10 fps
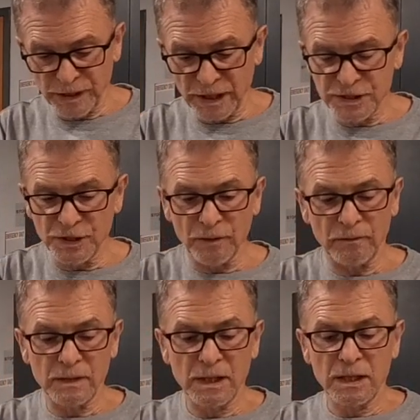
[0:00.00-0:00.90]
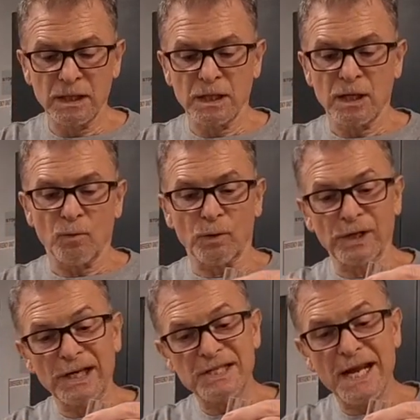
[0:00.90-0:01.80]
going to do? We're
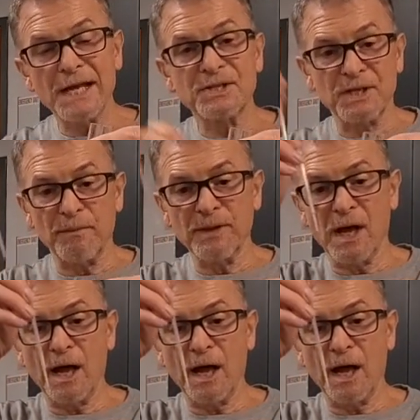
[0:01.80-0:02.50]
going to take some of the